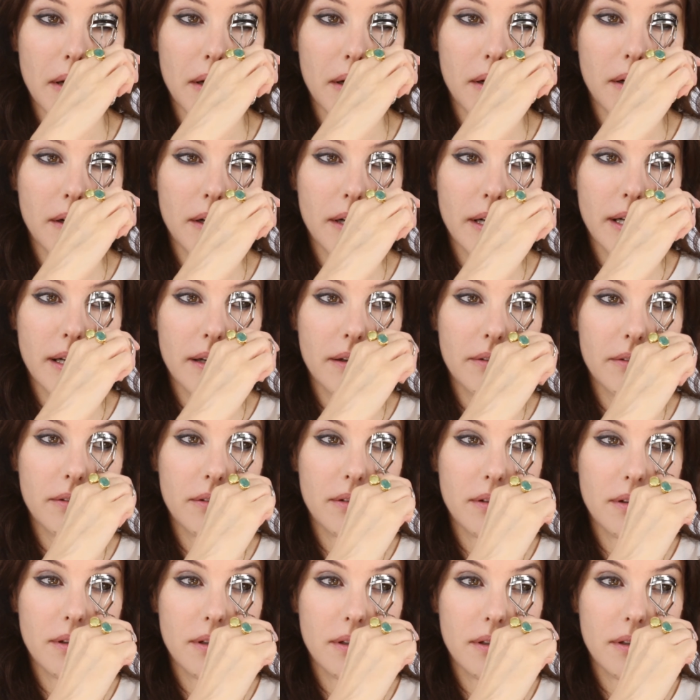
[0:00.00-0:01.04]
I
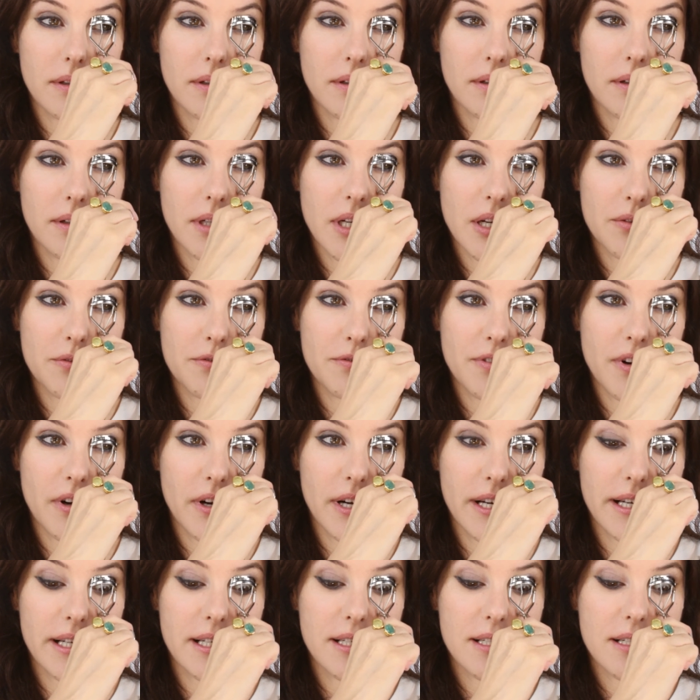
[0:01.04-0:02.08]

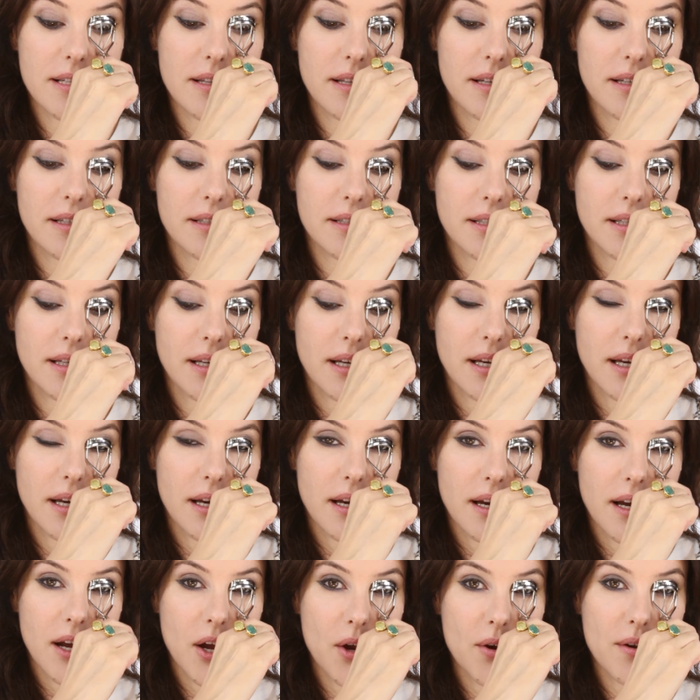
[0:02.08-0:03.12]
find that
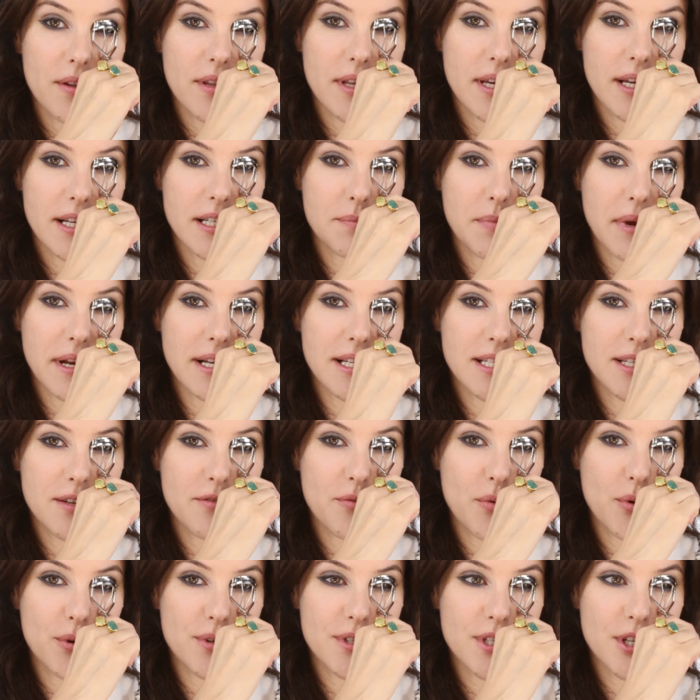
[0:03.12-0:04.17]
only the
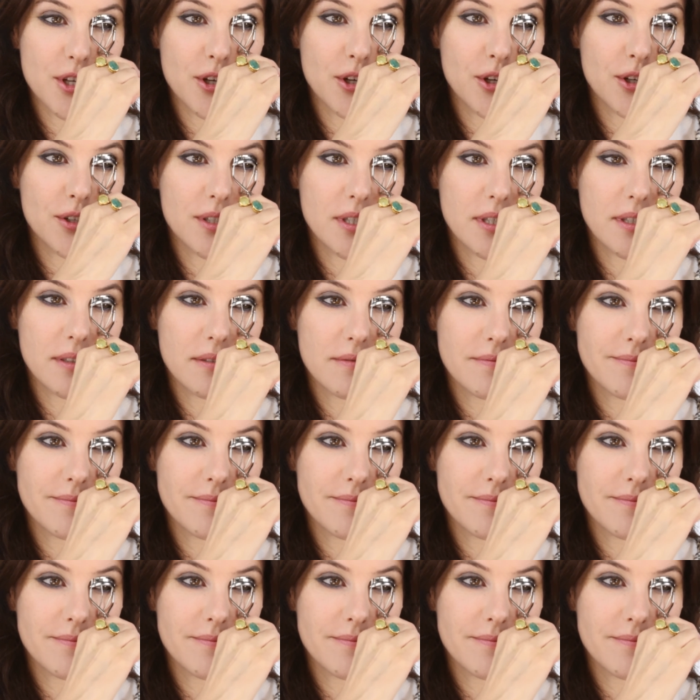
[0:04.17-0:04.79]
expensive ones are good.